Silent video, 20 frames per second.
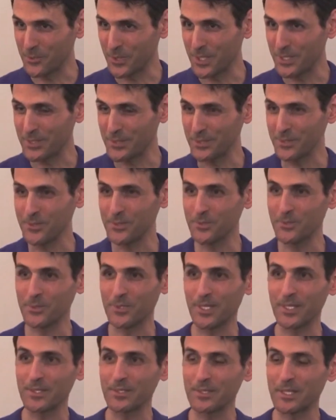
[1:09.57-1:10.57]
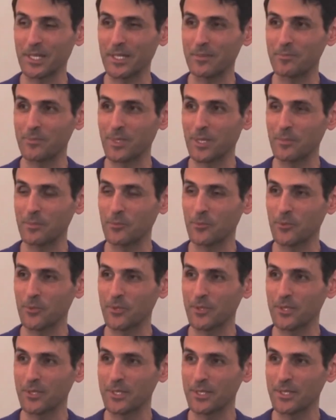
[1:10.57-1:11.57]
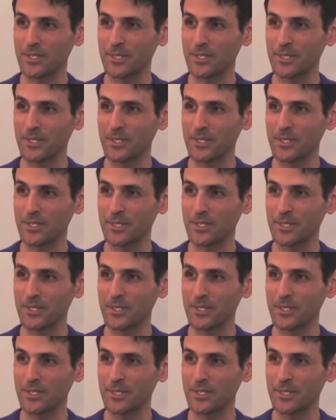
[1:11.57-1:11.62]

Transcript: right? You can't come up with